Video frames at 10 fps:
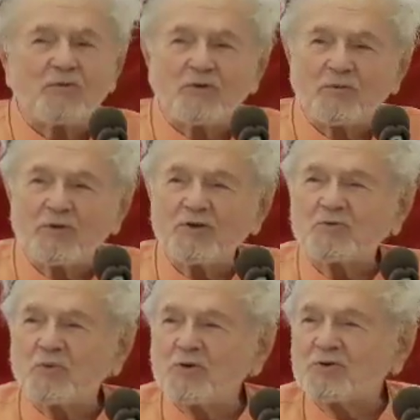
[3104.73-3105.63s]
of you, but
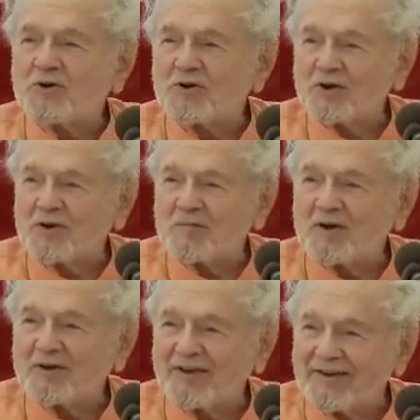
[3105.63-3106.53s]
it's worth talking
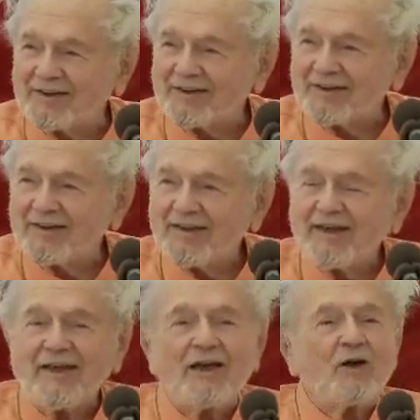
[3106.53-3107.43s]
about again.
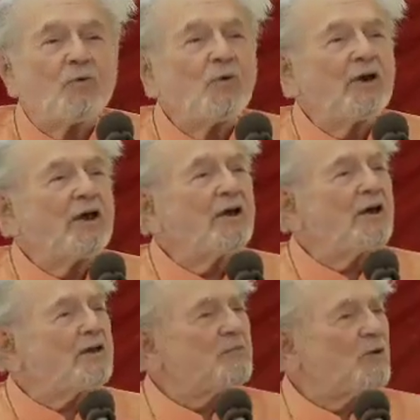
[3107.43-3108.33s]
When I
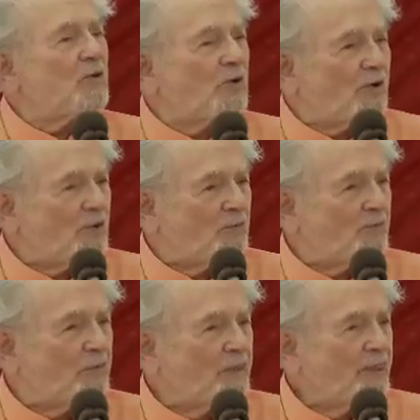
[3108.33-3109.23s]
got a
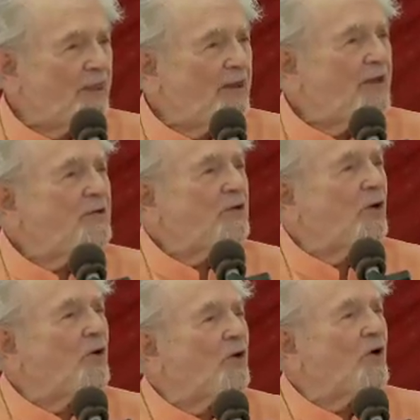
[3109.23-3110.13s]
motorhome to
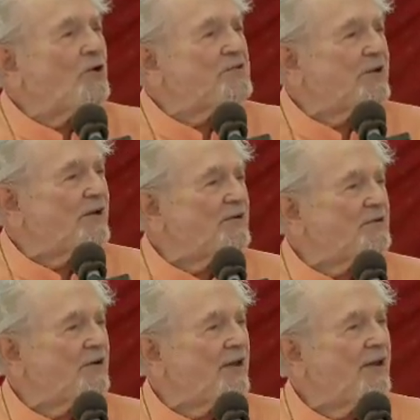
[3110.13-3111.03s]
go across the
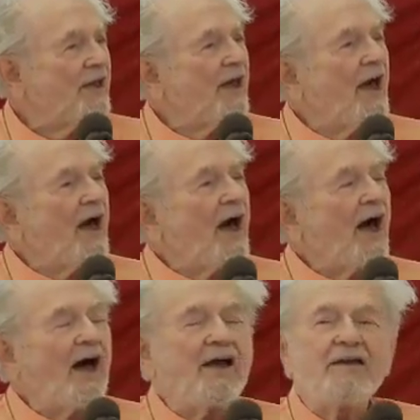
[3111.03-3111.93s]
country,
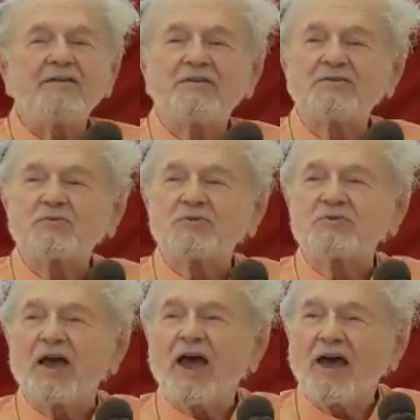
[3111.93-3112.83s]
I just
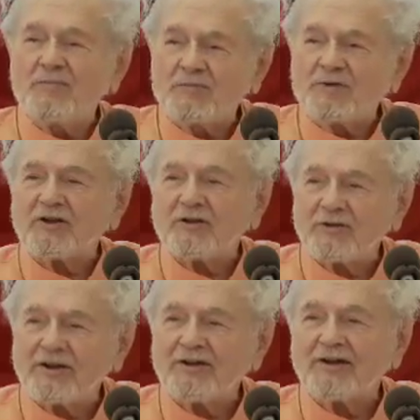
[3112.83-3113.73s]
was
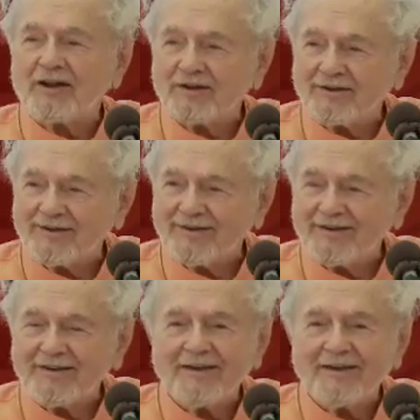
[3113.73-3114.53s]
absolutely delighted.